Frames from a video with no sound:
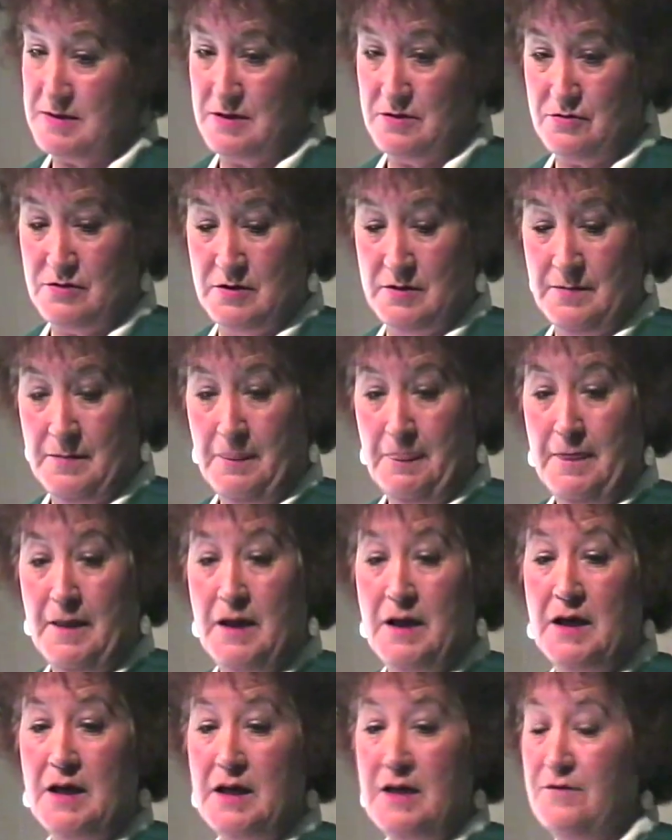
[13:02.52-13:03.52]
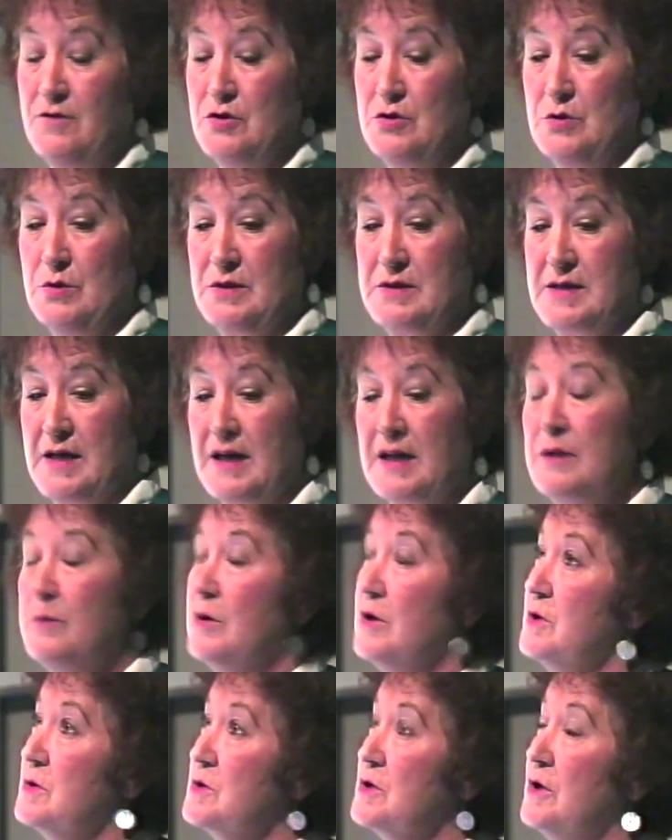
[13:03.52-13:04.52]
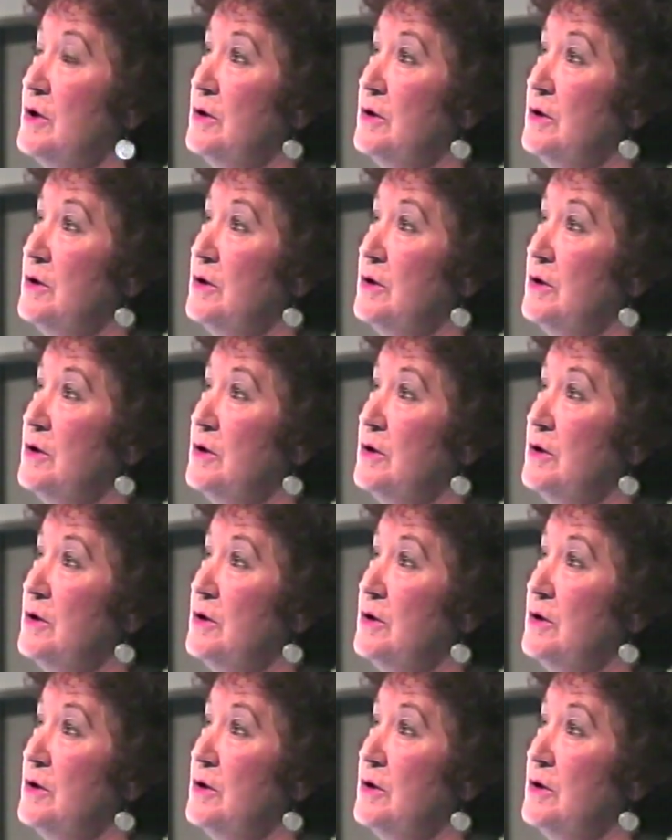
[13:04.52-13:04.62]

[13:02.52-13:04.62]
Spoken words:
etc. If you do exactly what you're